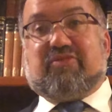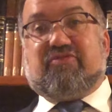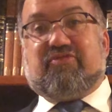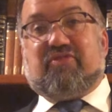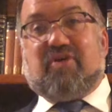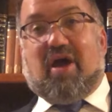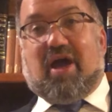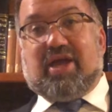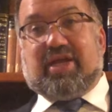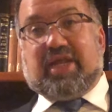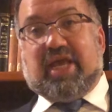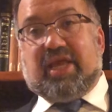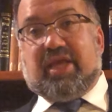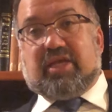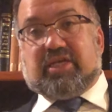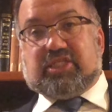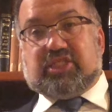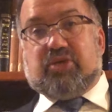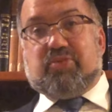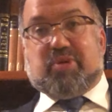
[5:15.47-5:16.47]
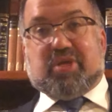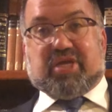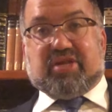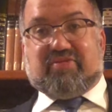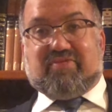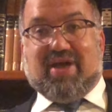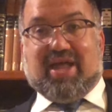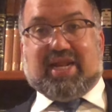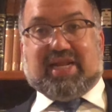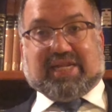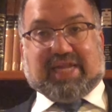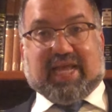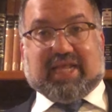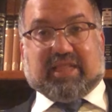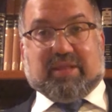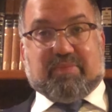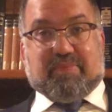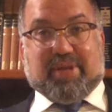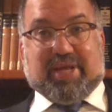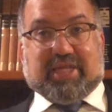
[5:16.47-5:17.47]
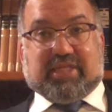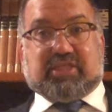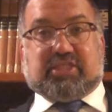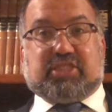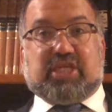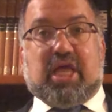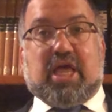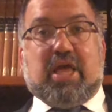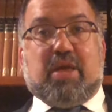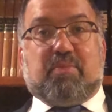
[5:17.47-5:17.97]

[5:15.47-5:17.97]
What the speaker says: Friday, so we can already take the bins,